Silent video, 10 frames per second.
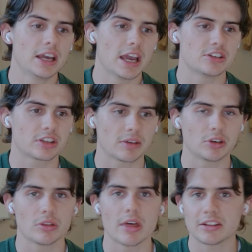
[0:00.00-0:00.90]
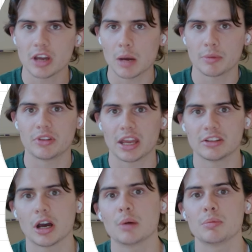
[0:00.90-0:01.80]
and just giving you that top of day,
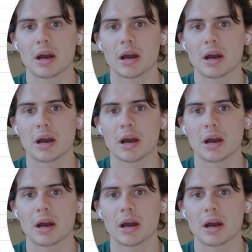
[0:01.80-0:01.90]
top of